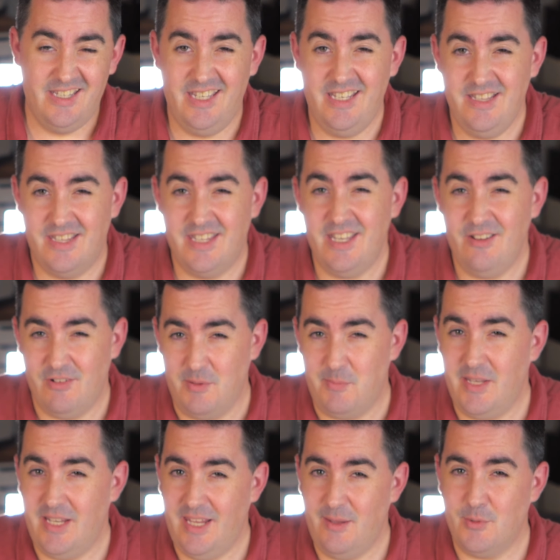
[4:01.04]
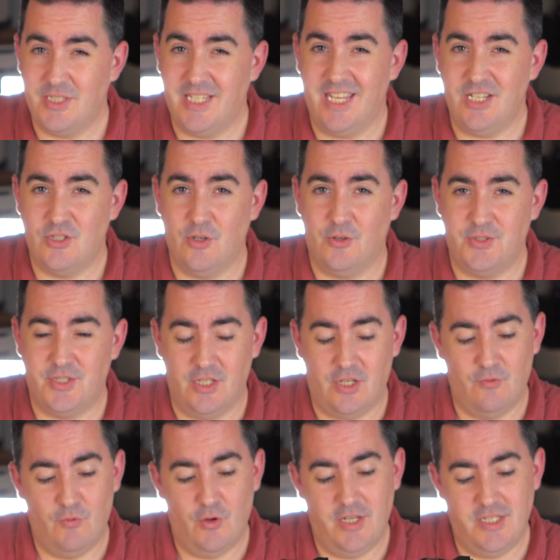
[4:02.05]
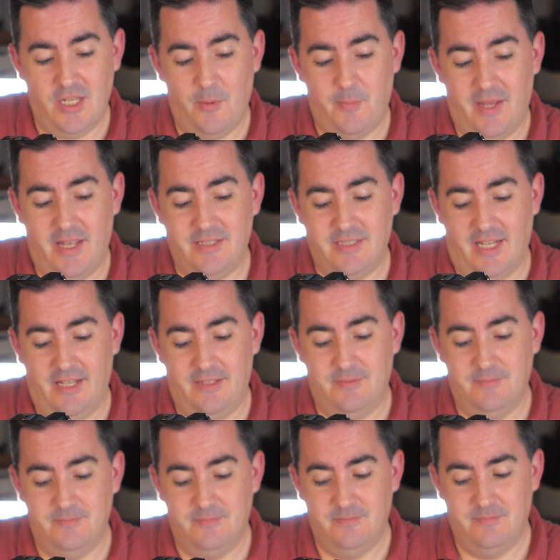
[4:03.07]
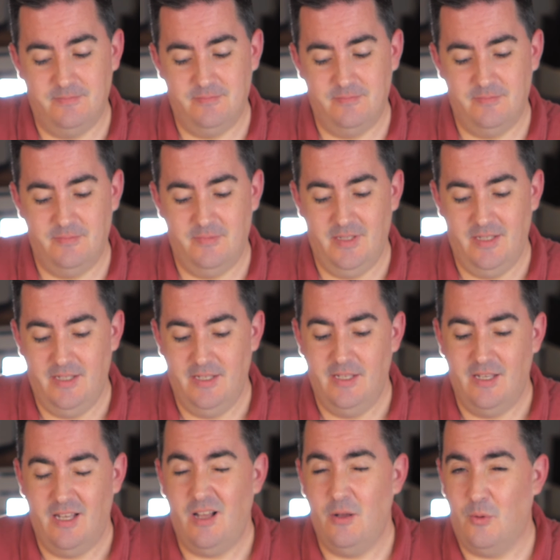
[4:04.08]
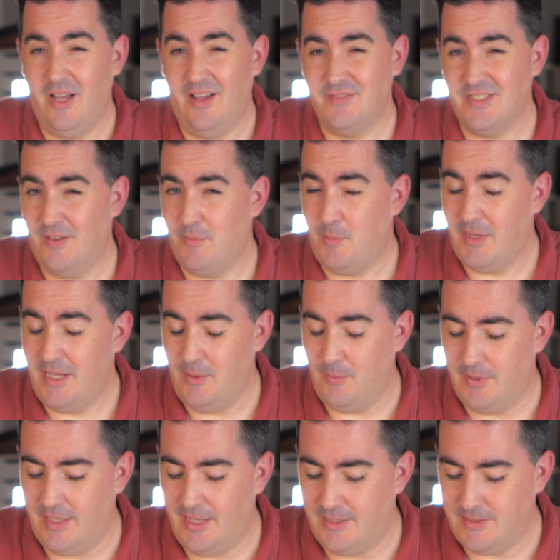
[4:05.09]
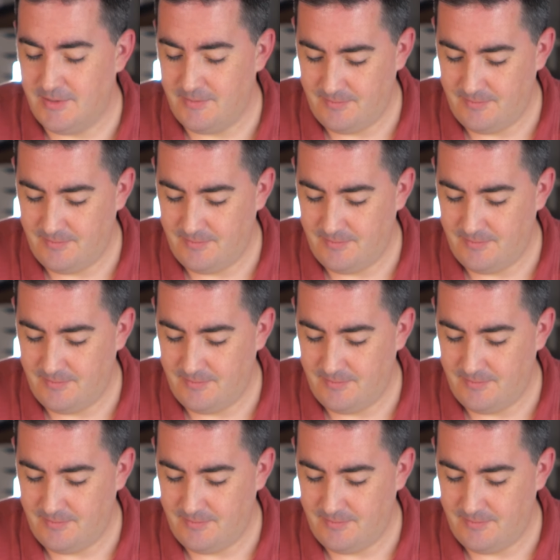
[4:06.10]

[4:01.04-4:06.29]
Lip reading: In theory, being able to get shots that can rise up and down. I will have to have a play with that.